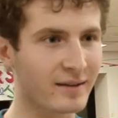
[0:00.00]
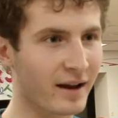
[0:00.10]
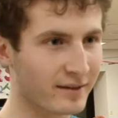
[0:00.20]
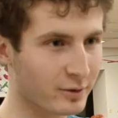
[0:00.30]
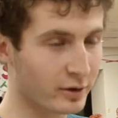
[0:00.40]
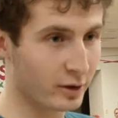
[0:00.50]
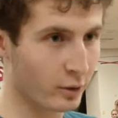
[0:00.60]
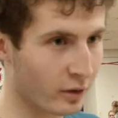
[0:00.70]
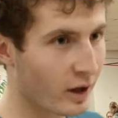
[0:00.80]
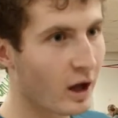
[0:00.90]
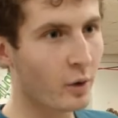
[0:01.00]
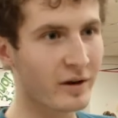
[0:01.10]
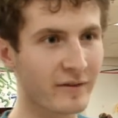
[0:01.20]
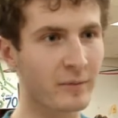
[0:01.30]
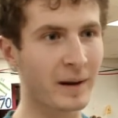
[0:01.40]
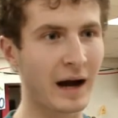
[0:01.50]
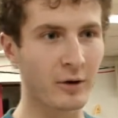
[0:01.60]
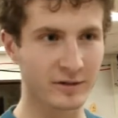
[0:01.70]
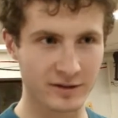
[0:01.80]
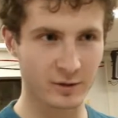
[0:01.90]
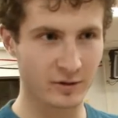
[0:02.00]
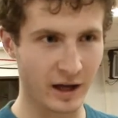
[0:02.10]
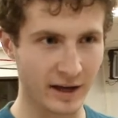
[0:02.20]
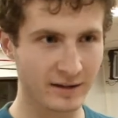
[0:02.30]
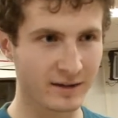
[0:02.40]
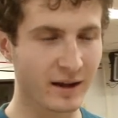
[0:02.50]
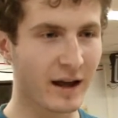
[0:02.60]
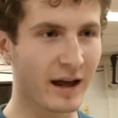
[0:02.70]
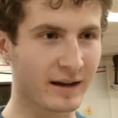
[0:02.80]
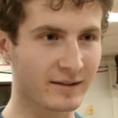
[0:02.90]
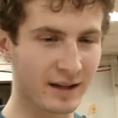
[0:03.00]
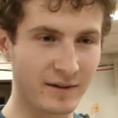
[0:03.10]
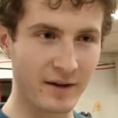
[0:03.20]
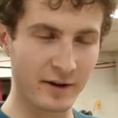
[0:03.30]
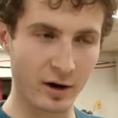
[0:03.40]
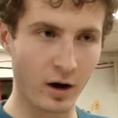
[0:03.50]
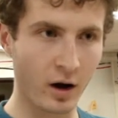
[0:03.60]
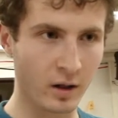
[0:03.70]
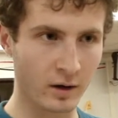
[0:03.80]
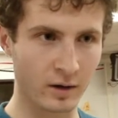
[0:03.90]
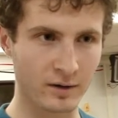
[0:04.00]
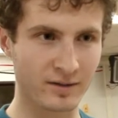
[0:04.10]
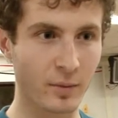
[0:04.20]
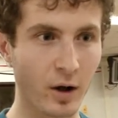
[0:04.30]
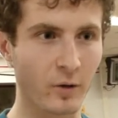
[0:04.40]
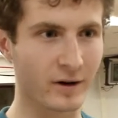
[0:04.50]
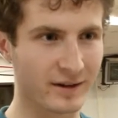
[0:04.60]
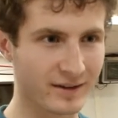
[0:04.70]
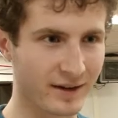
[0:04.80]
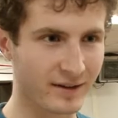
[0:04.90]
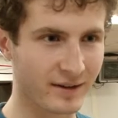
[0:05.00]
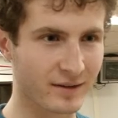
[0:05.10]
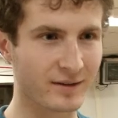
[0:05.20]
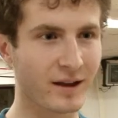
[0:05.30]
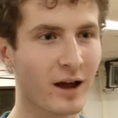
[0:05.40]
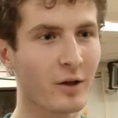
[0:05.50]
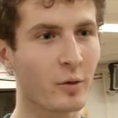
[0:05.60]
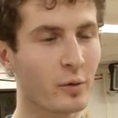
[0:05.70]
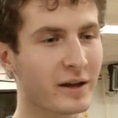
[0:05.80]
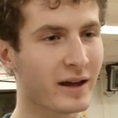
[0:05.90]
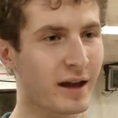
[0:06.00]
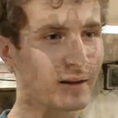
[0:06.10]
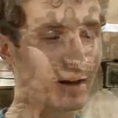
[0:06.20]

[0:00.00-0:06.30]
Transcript: high school youth, we have the power to unite. And instead of having all our small organizations, we can